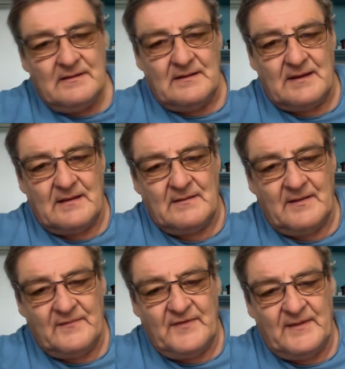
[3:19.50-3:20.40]
You know,
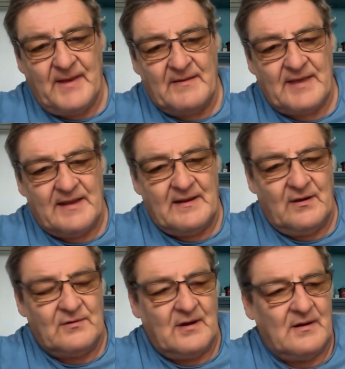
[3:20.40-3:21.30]
the thing about getting
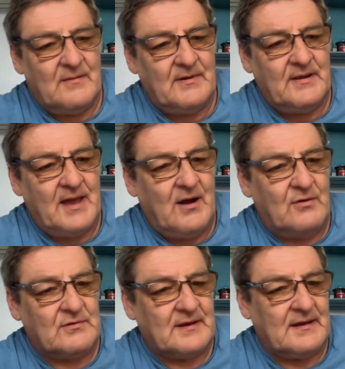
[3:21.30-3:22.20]
old, when you get
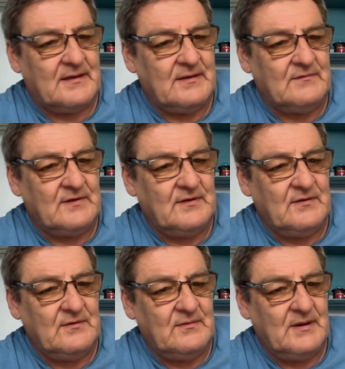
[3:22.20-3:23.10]
older, you
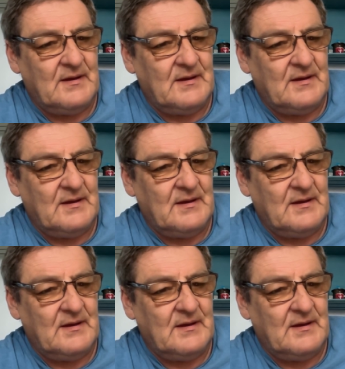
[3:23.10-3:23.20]
do.